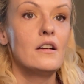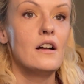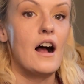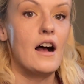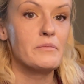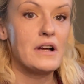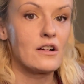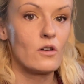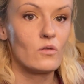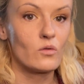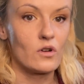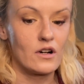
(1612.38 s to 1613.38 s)
I'm not
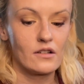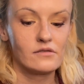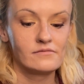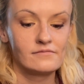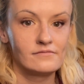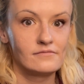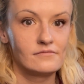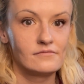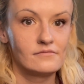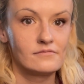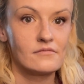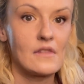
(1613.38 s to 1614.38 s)
going to work.
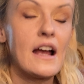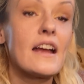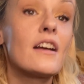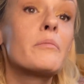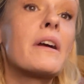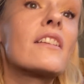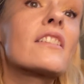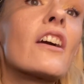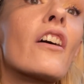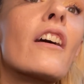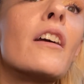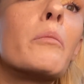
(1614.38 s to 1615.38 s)
I have
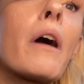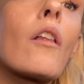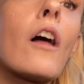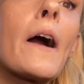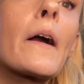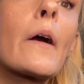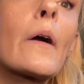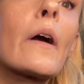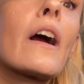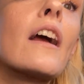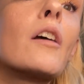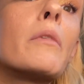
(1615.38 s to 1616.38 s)
mascara in my locker.
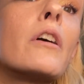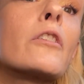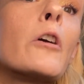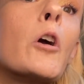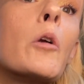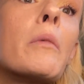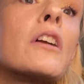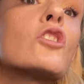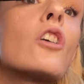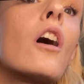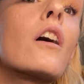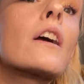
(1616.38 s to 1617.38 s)
I have mascara in my
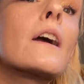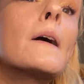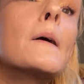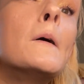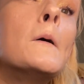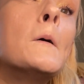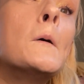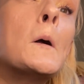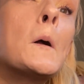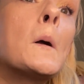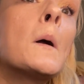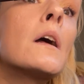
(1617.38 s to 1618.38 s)
truck.
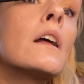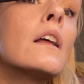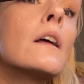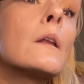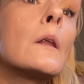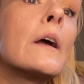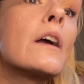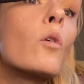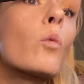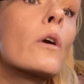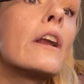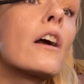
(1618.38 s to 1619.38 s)
Like,
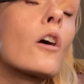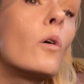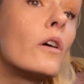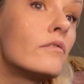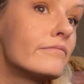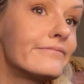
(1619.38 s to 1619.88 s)
we're not going.